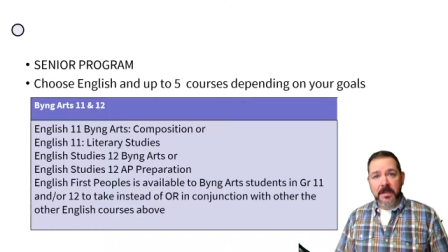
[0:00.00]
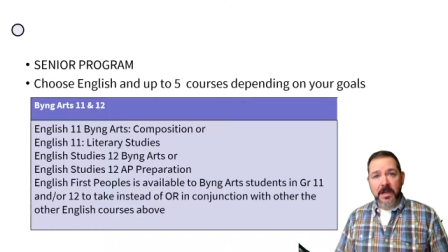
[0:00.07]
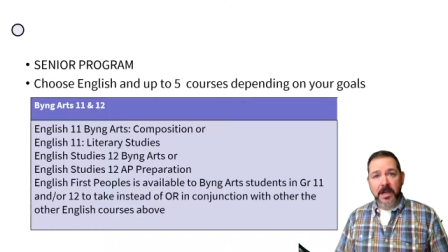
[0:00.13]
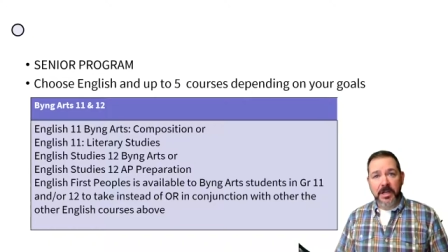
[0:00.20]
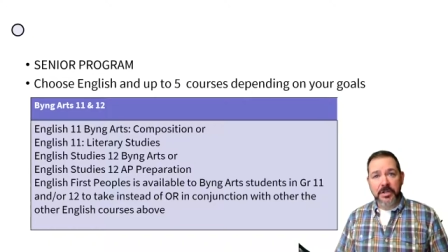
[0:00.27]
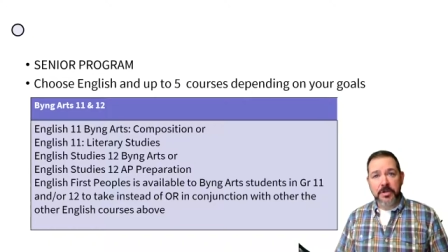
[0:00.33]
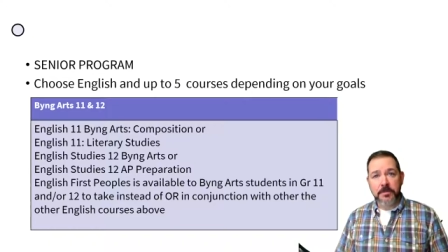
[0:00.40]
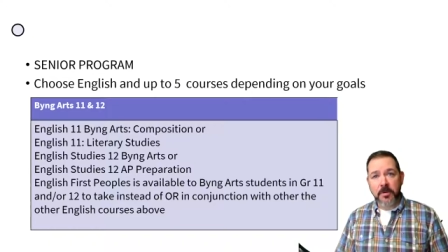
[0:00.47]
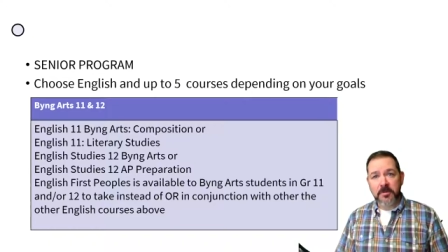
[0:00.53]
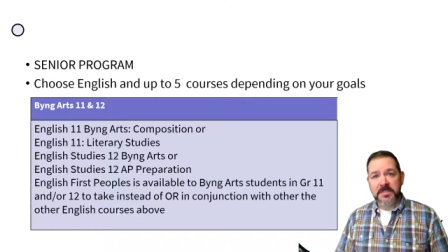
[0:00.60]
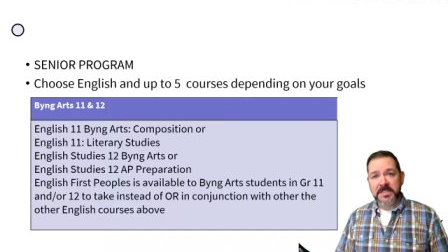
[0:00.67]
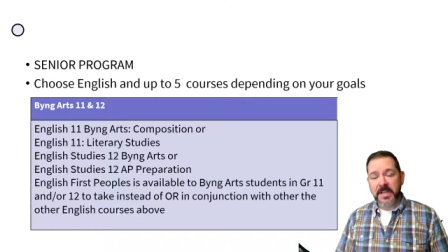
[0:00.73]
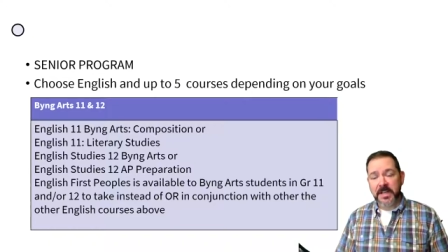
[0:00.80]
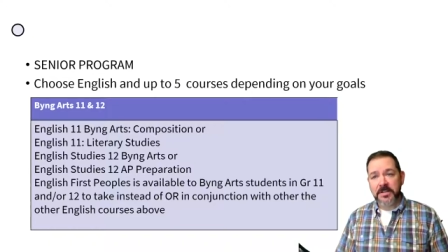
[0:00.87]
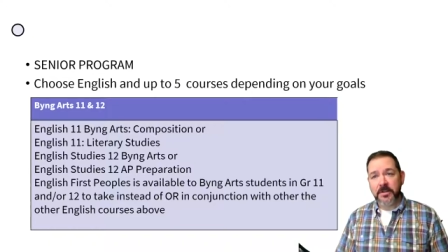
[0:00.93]
Uh, your
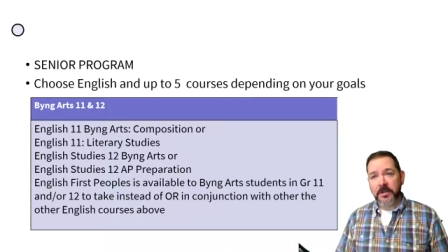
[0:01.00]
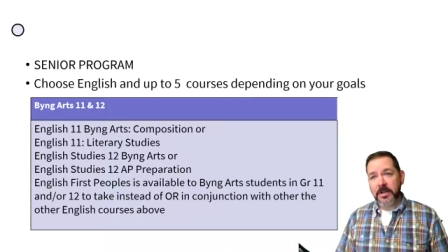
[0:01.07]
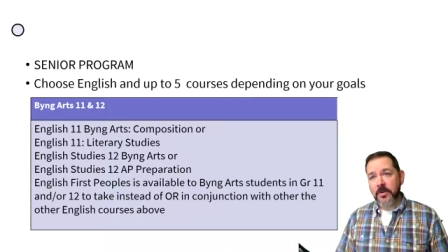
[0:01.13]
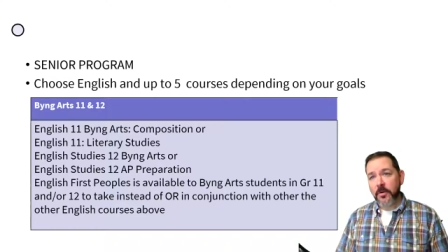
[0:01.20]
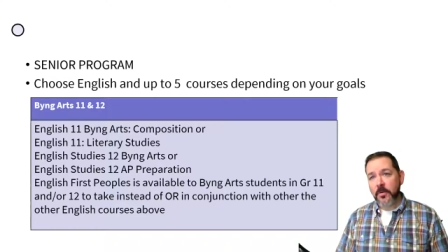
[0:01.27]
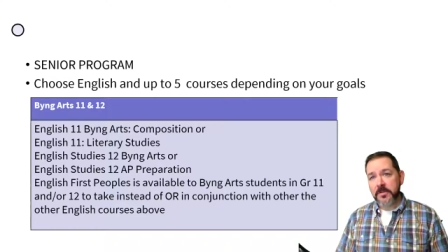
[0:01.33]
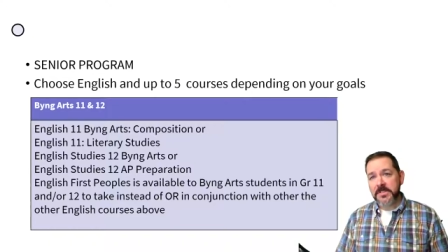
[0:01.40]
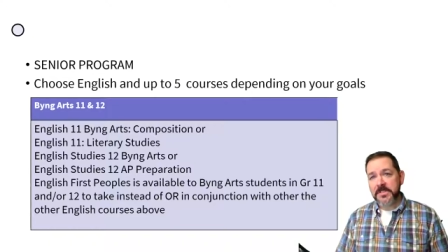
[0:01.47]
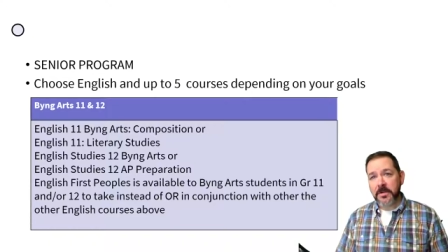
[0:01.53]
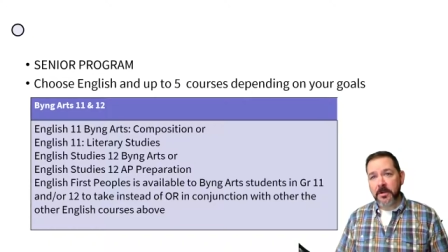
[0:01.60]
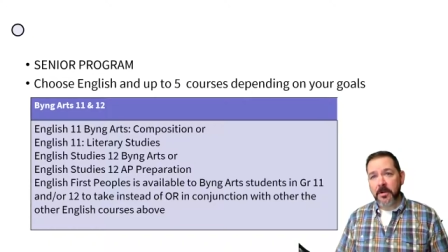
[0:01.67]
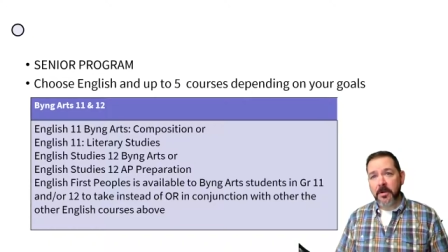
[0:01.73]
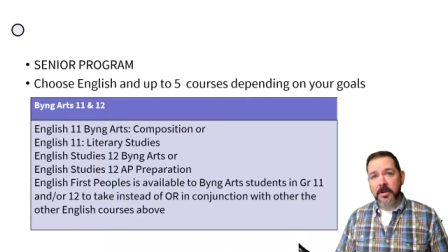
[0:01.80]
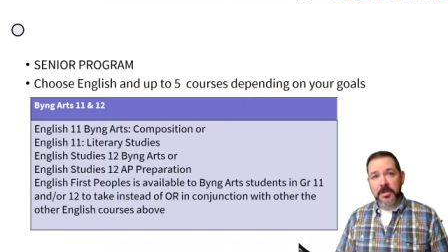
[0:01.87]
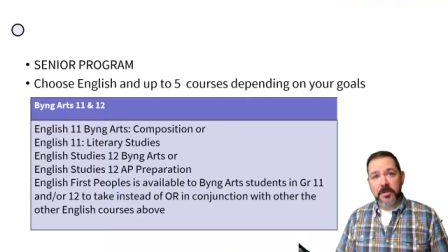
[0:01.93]
post secondary goals
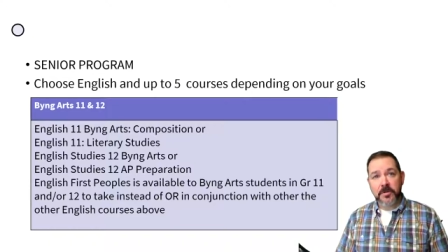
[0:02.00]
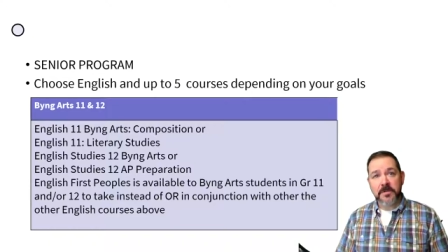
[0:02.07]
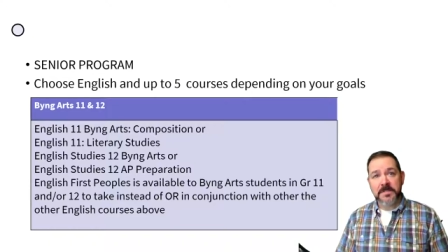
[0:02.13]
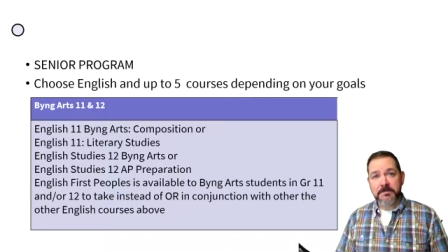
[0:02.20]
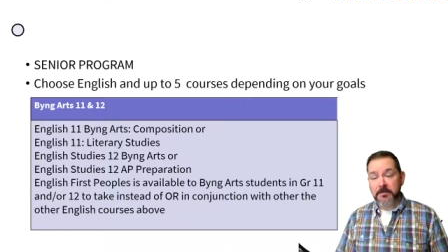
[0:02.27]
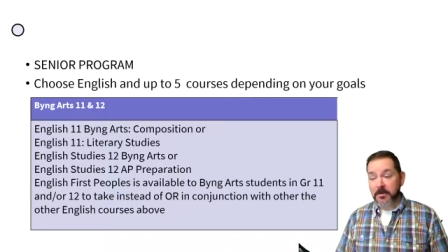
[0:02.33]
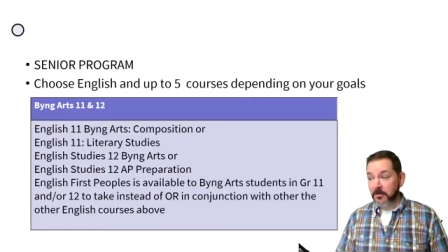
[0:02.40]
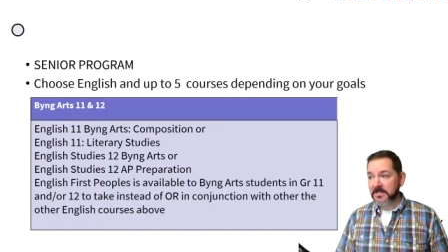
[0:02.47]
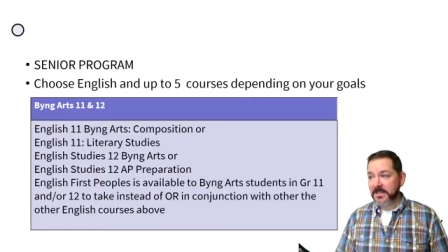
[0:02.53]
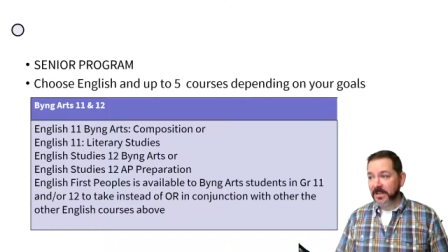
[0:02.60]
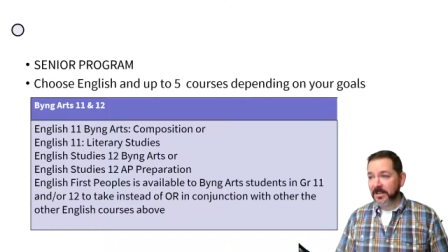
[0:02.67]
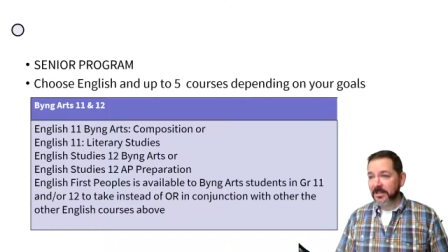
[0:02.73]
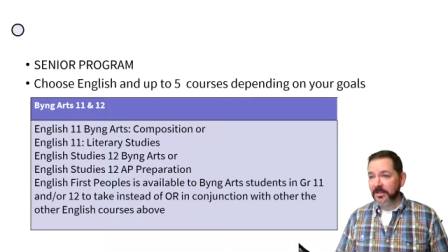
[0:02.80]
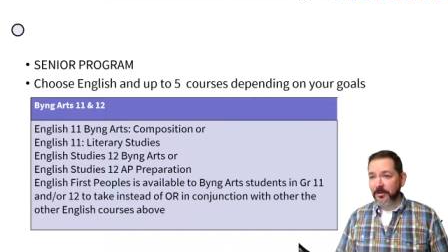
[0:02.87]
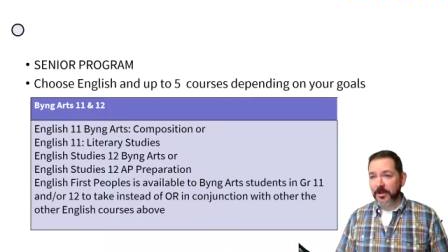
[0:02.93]
are your post
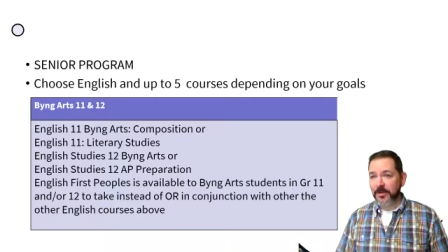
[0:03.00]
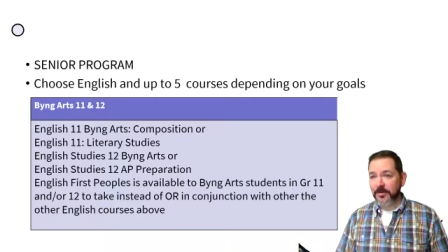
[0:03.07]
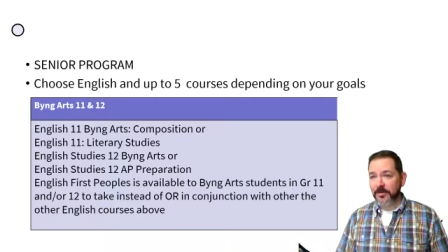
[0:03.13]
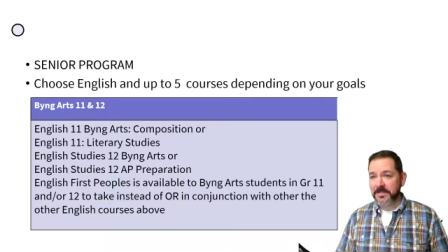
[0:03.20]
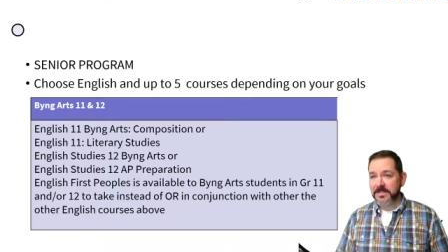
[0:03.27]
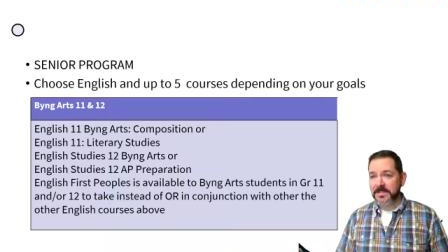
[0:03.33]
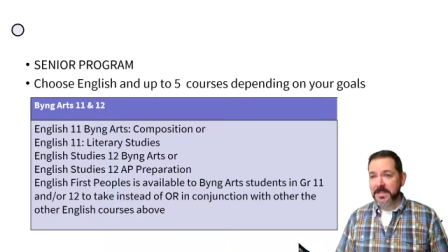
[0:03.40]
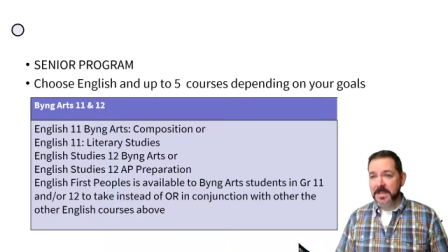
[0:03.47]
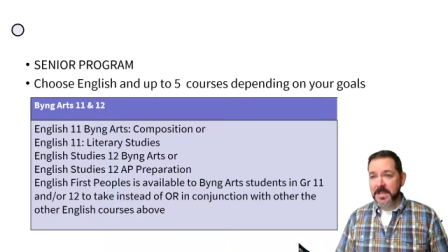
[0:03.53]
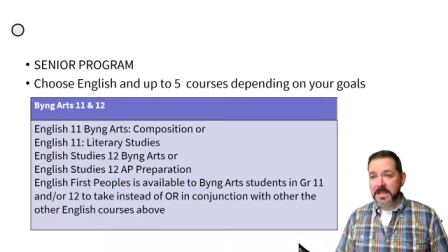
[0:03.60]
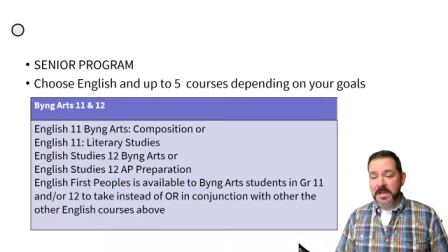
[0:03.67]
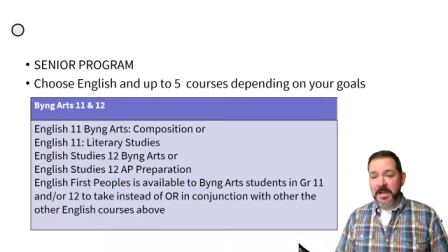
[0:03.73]
secondary goals.